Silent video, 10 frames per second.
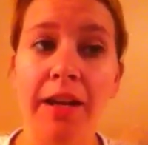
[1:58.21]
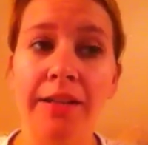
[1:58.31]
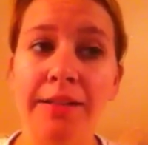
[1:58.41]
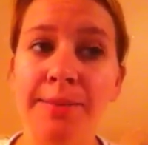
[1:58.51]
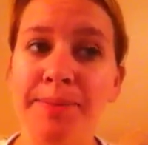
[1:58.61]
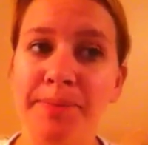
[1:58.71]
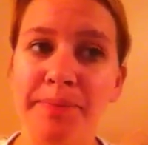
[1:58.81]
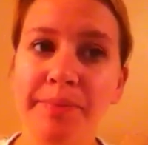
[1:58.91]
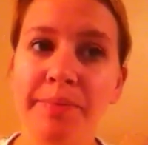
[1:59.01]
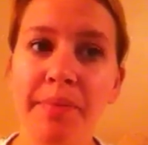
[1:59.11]
And
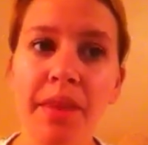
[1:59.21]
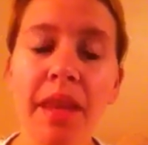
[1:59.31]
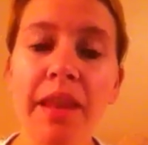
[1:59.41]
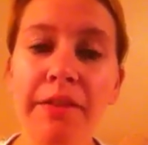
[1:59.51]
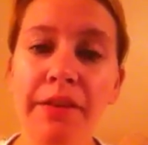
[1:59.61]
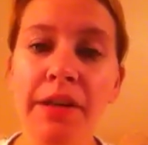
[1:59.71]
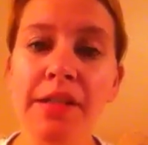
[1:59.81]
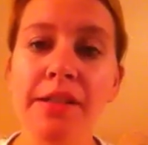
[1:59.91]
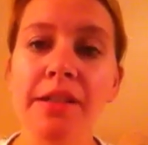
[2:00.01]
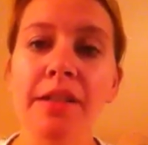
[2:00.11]
the
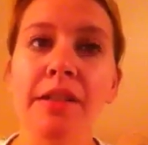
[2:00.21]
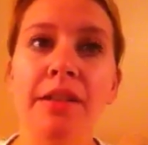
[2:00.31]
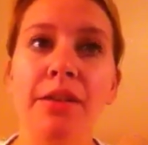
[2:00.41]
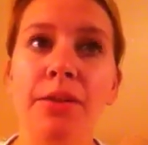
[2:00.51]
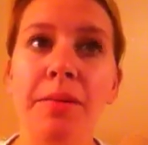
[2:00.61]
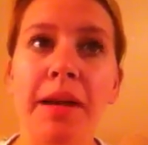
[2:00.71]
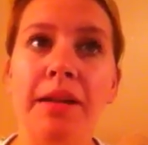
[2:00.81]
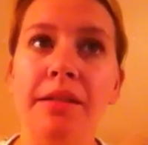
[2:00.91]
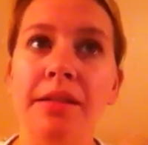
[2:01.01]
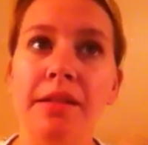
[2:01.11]
first 3
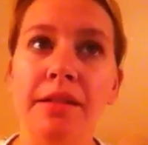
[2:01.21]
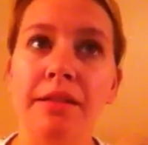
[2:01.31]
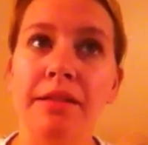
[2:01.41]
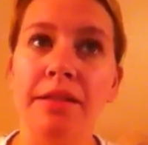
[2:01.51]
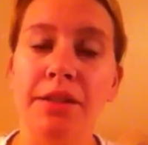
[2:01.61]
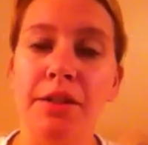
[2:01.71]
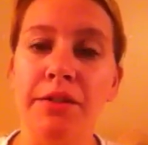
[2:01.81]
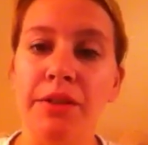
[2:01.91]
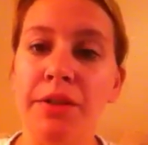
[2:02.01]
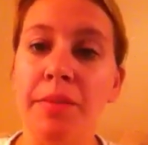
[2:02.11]
miles or so of
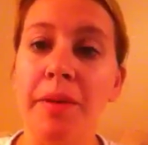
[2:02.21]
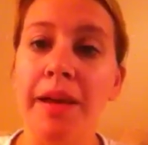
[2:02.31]
the loop,